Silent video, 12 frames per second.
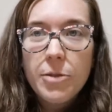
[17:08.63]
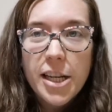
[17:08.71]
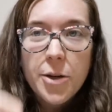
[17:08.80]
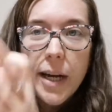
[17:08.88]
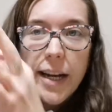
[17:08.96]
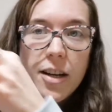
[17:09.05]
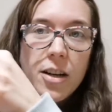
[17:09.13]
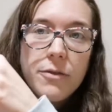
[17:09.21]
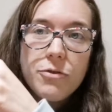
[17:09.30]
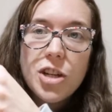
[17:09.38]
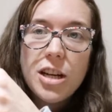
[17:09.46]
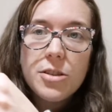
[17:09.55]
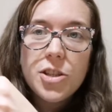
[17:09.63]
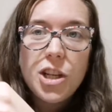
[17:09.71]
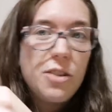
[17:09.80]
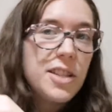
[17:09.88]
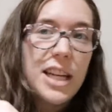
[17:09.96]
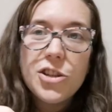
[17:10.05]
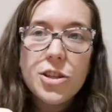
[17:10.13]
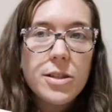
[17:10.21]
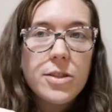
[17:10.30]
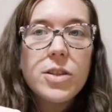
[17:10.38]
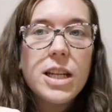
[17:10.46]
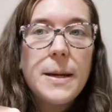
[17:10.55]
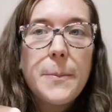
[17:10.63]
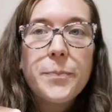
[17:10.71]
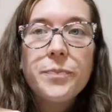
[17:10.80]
really quick. I've done 2 sessions on it,